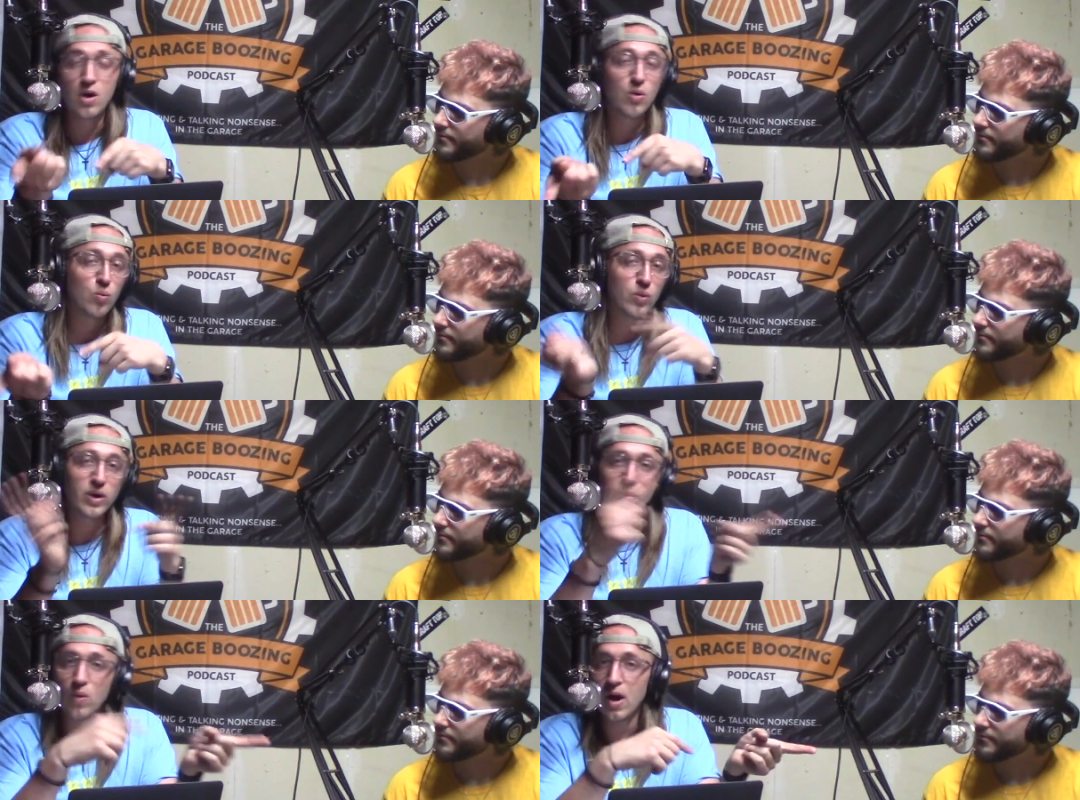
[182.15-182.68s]

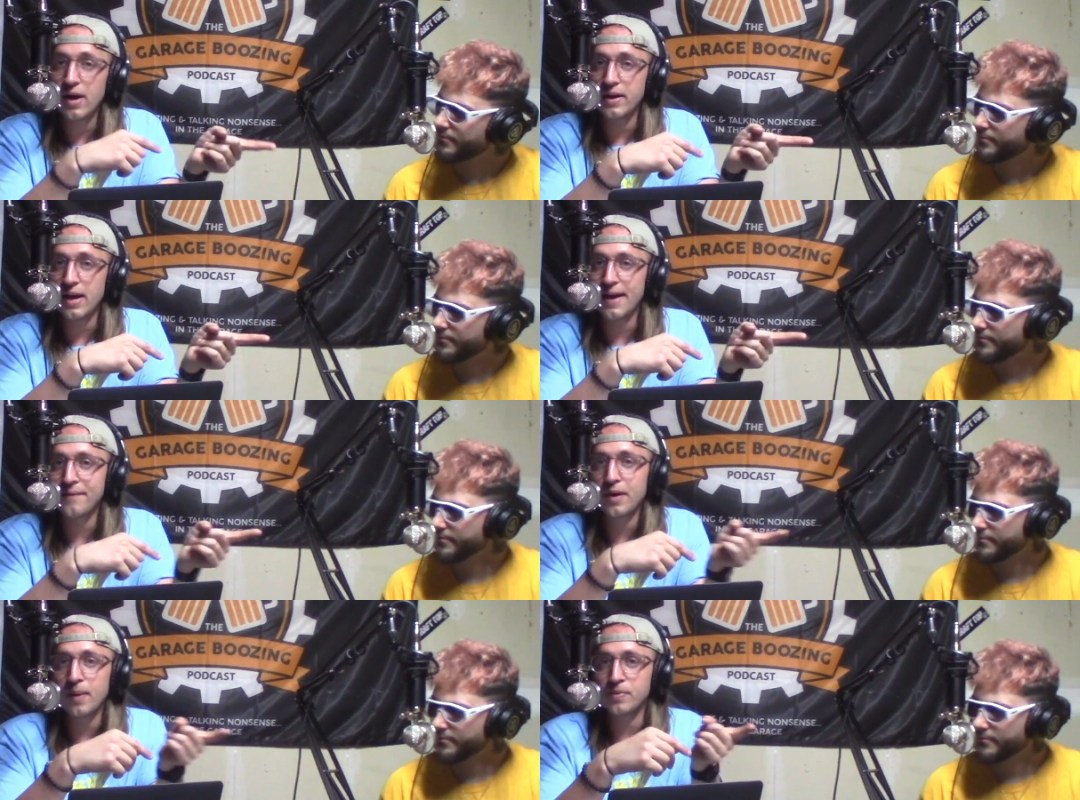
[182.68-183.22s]
Speaker 1: rewind.
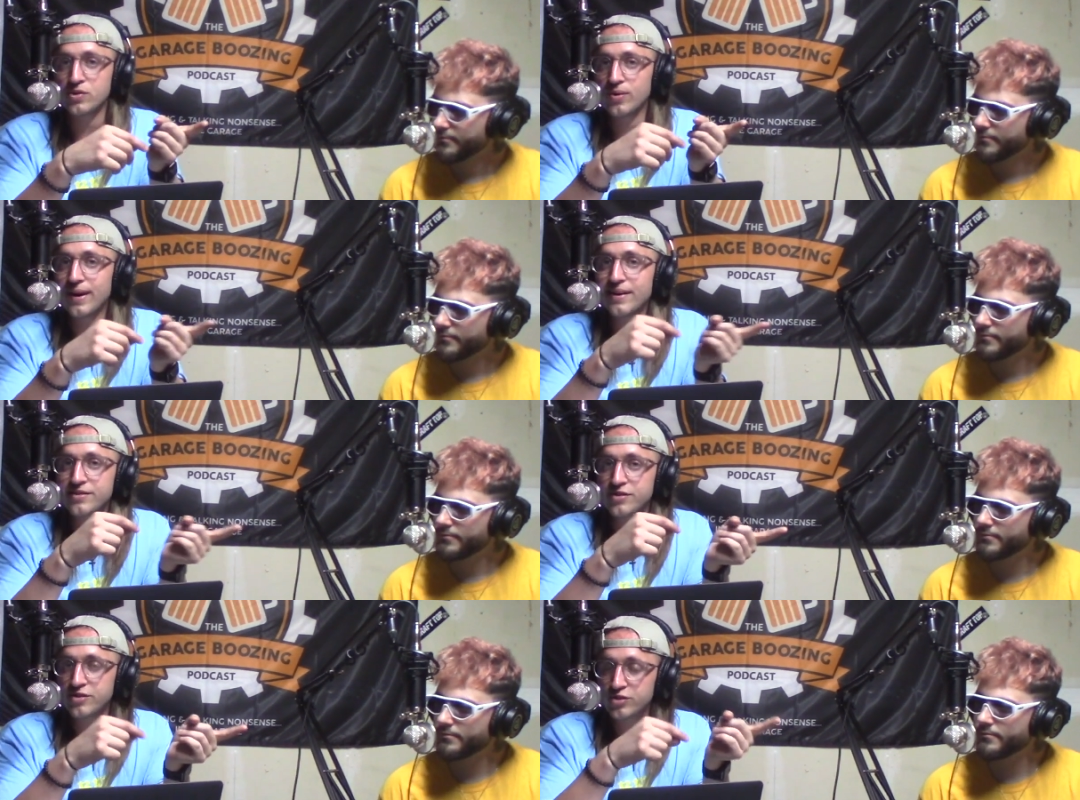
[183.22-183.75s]
Every episode
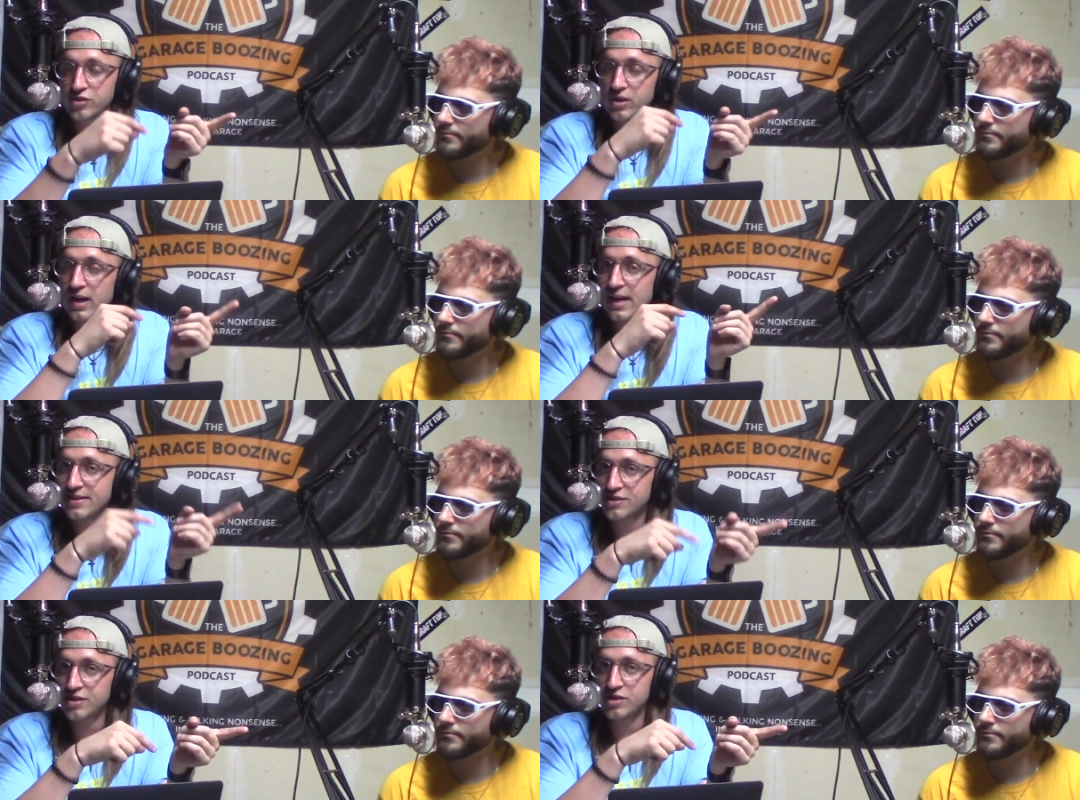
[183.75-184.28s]

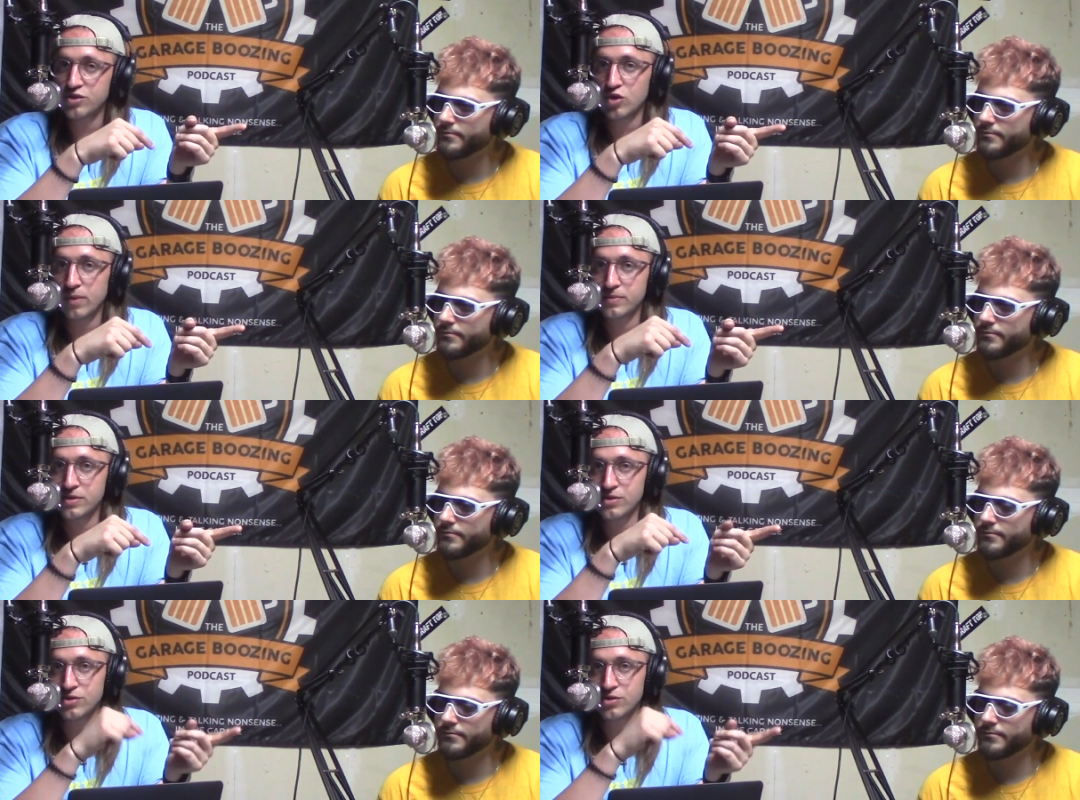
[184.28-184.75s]
has a description.